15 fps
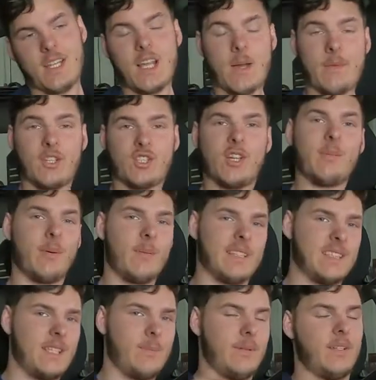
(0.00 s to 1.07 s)
Gotta make sure I put
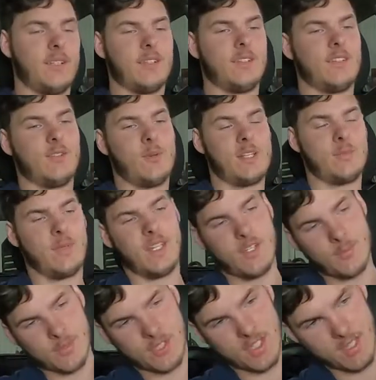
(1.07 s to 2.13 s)
my seatbelt on, otherwise Mini
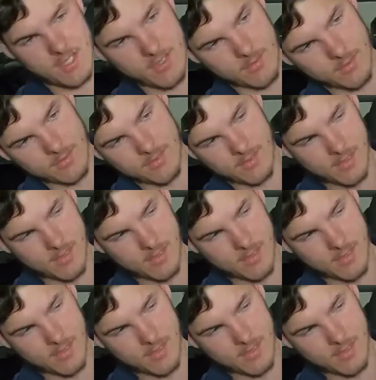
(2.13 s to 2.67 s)
Coopers yell at you.